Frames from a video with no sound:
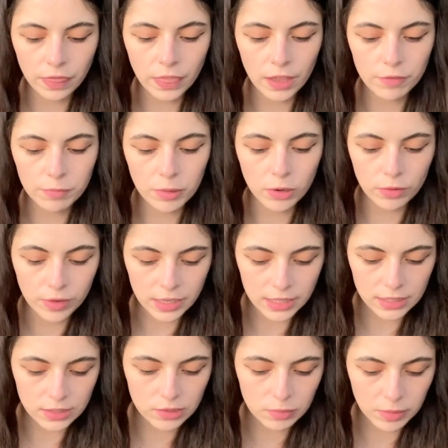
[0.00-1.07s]
they've been already
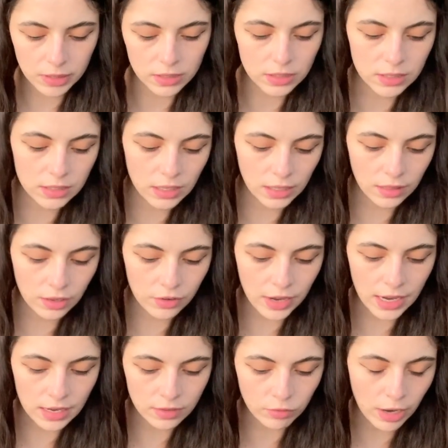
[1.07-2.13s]
experiencing, they're
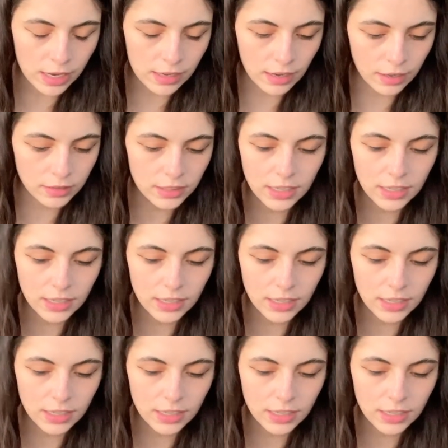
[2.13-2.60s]
in right now?